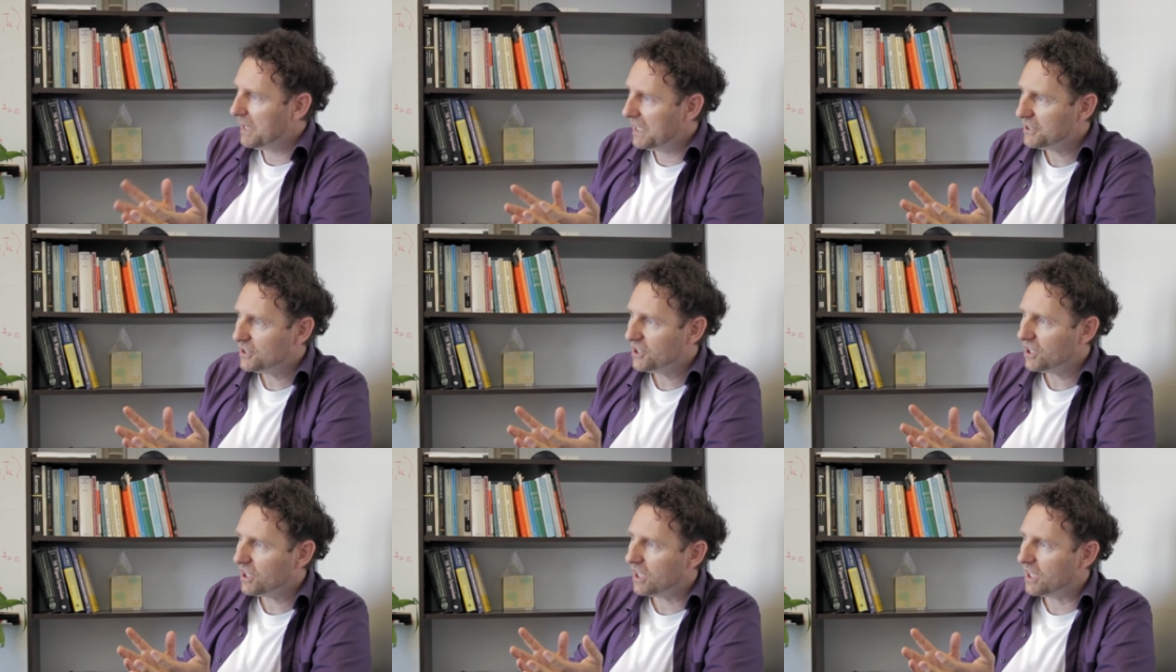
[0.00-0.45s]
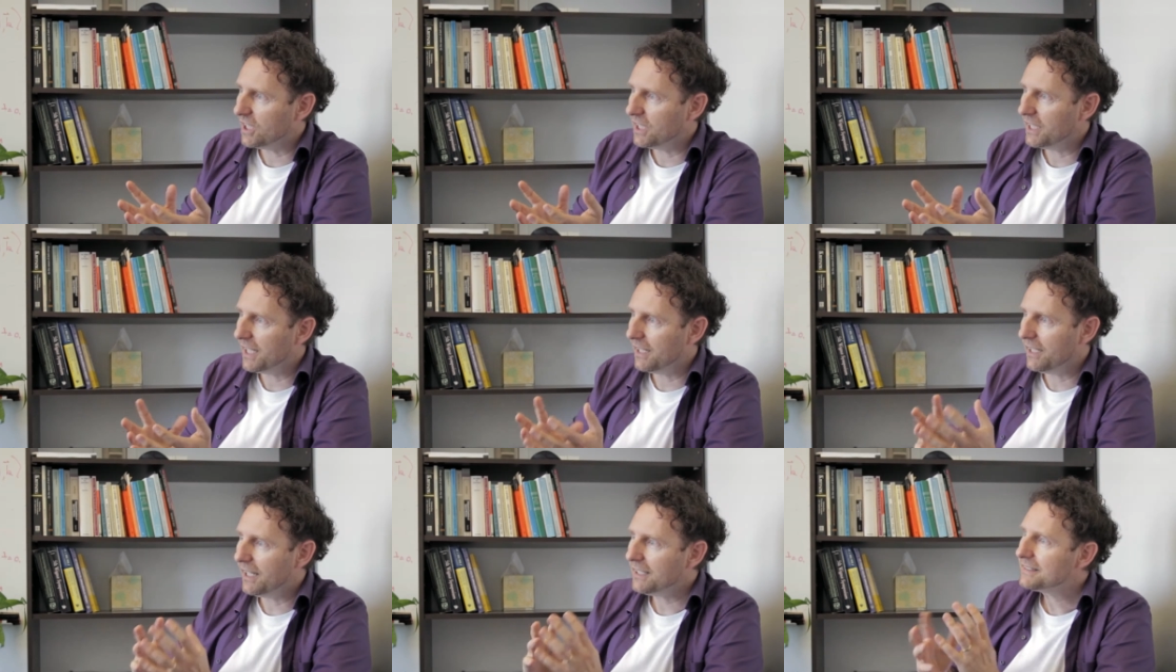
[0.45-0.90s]
measure
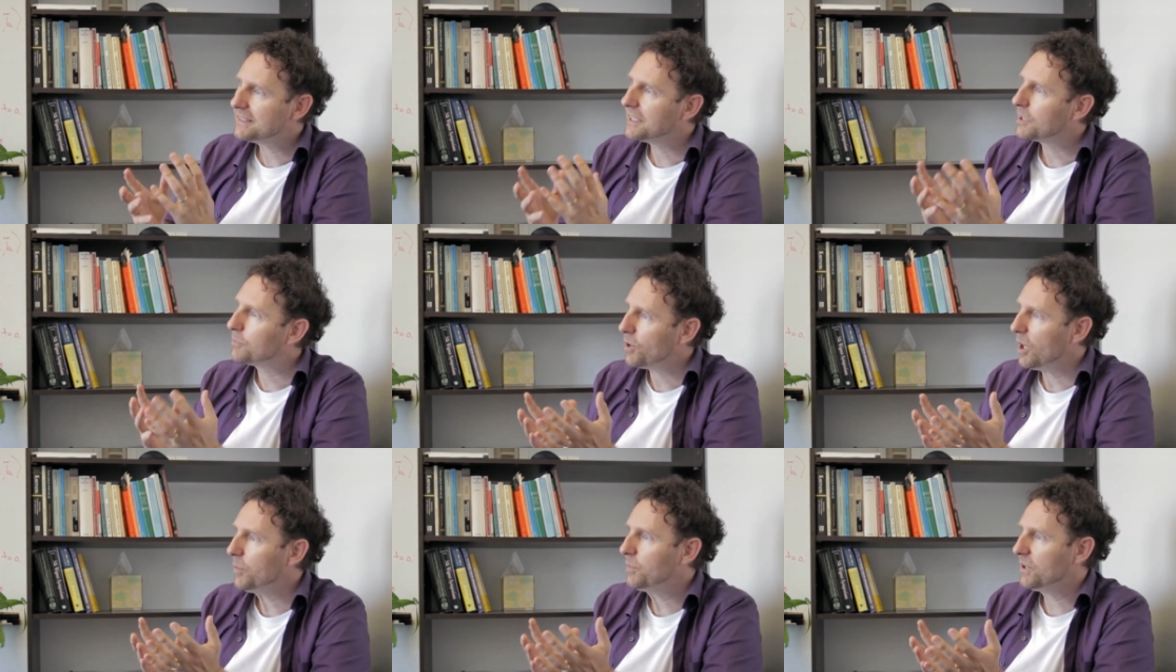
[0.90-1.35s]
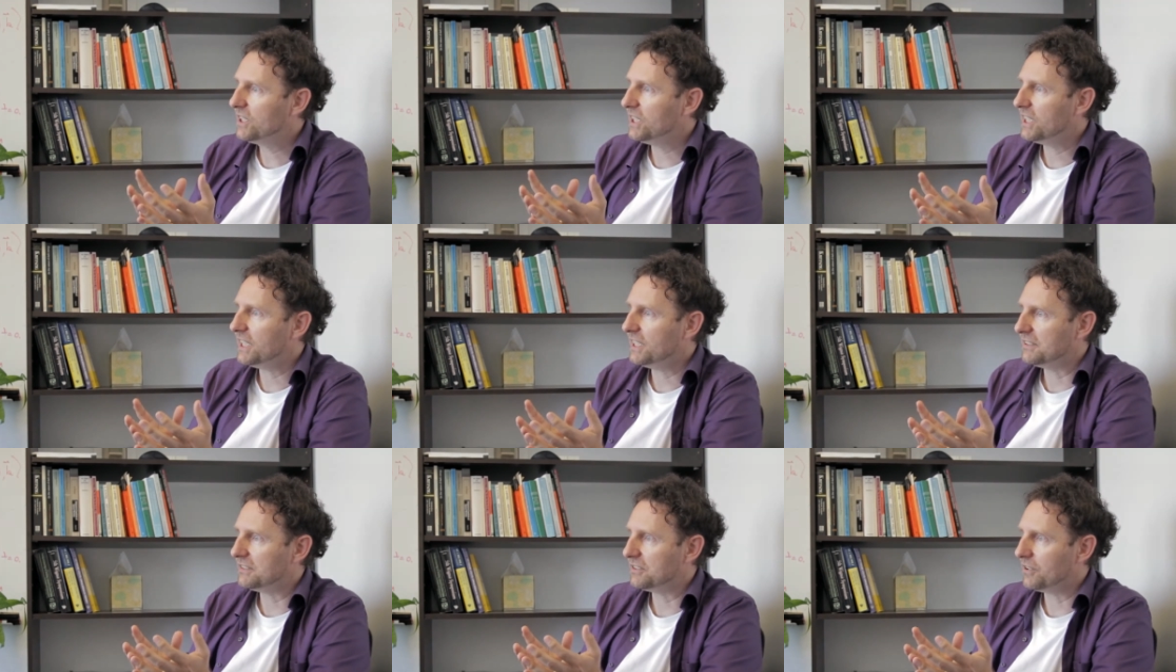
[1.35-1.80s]
the elastic
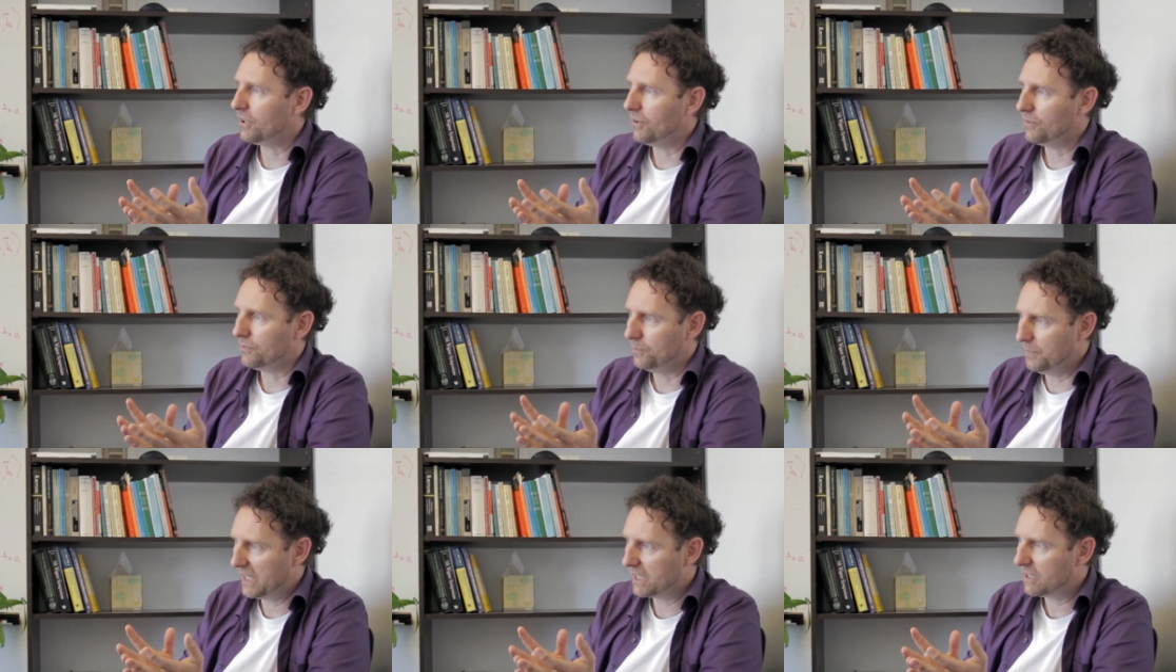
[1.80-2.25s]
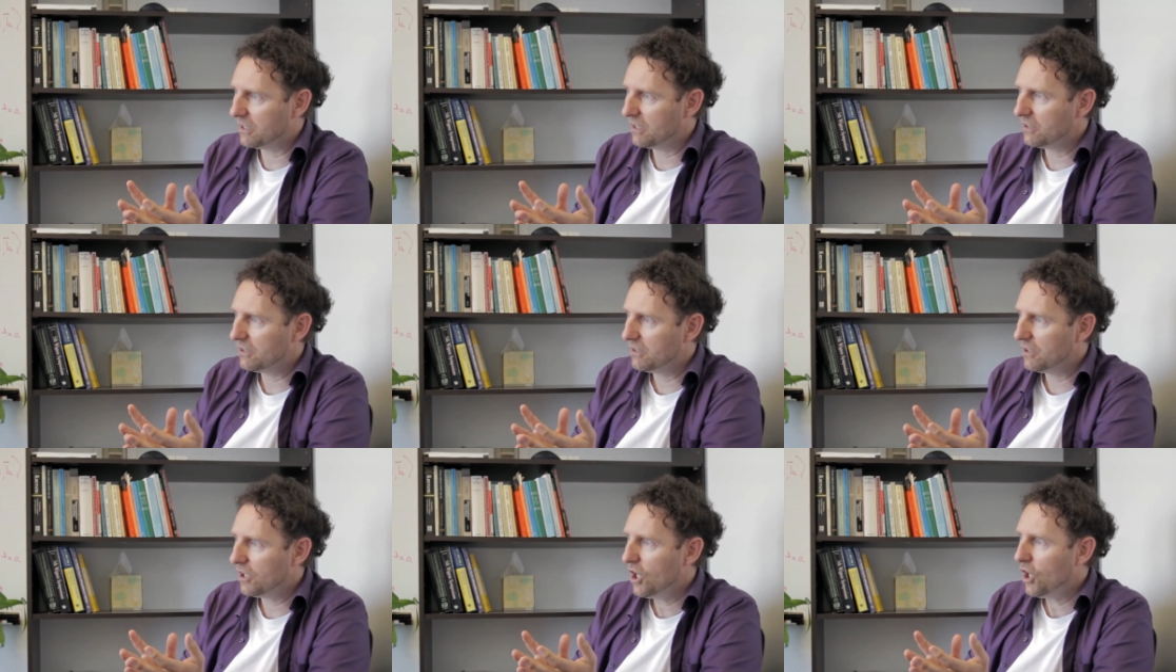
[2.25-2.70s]
properties of
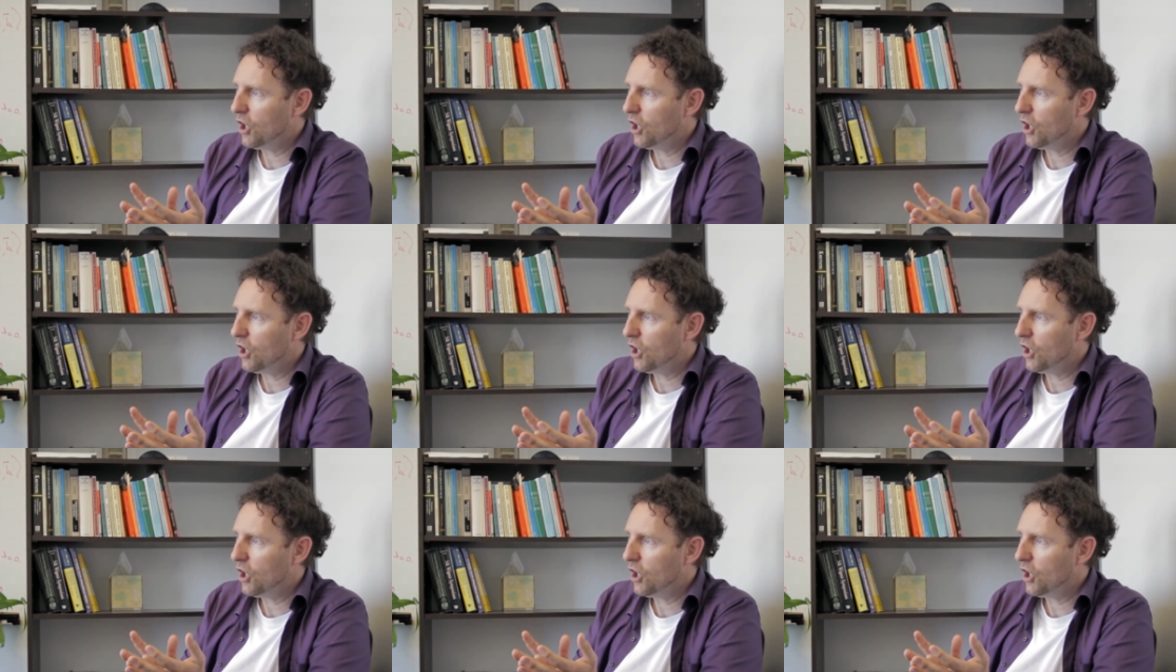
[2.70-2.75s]
metal